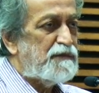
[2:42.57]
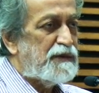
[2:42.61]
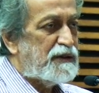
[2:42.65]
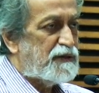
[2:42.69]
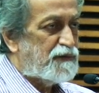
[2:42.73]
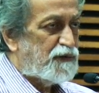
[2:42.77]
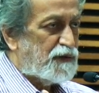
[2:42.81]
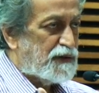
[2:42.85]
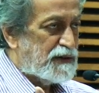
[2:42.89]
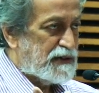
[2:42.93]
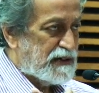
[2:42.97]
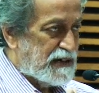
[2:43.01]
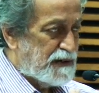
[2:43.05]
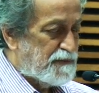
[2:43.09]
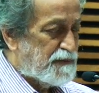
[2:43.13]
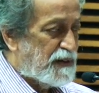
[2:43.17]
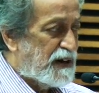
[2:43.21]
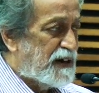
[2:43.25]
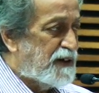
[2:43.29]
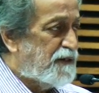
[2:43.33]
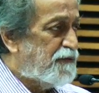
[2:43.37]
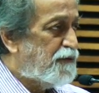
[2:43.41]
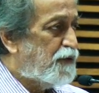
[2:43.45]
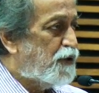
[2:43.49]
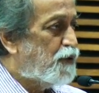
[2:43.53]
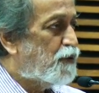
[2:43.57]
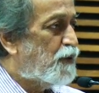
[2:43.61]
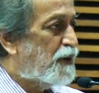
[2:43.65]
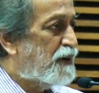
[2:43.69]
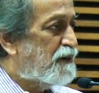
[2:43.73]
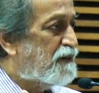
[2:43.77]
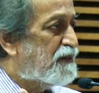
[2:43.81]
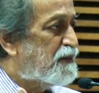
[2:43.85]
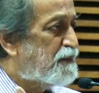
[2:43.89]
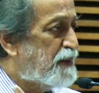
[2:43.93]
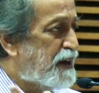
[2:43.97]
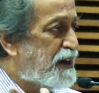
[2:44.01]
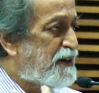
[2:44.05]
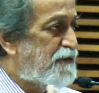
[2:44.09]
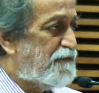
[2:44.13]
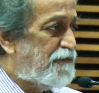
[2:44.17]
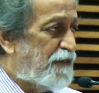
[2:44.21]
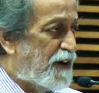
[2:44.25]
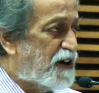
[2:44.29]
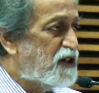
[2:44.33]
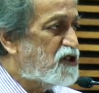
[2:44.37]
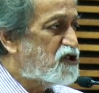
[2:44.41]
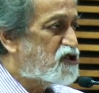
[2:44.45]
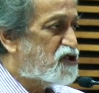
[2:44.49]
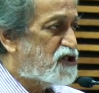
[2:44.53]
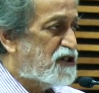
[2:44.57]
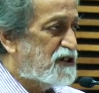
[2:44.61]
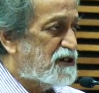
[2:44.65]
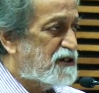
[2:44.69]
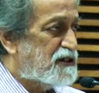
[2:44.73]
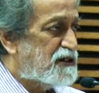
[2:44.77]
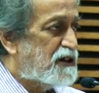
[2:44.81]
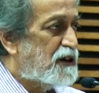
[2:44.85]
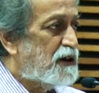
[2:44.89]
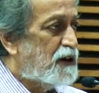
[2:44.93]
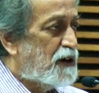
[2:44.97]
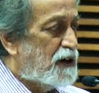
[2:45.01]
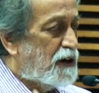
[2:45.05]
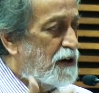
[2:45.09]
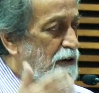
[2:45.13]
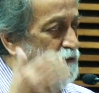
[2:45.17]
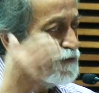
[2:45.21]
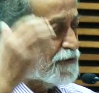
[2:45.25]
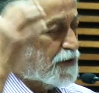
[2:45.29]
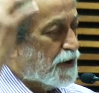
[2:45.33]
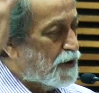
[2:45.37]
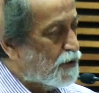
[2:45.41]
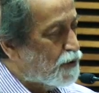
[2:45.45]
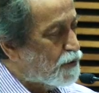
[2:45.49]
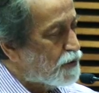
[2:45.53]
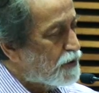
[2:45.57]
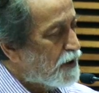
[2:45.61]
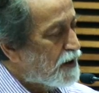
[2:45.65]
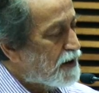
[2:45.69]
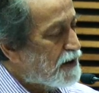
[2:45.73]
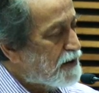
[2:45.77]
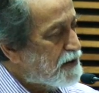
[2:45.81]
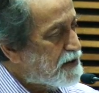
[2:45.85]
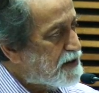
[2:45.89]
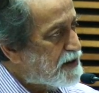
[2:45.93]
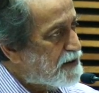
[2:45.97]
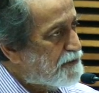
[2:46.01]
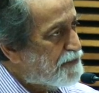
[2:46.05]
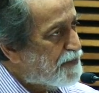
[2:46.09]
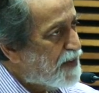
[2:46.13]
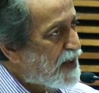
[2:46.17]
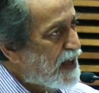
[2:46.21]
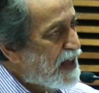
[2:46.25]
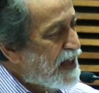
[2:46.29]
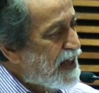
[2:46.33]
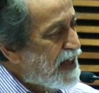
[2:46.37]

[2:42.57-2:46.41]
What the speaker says: It was, in my view, one of the main functions of colonialism.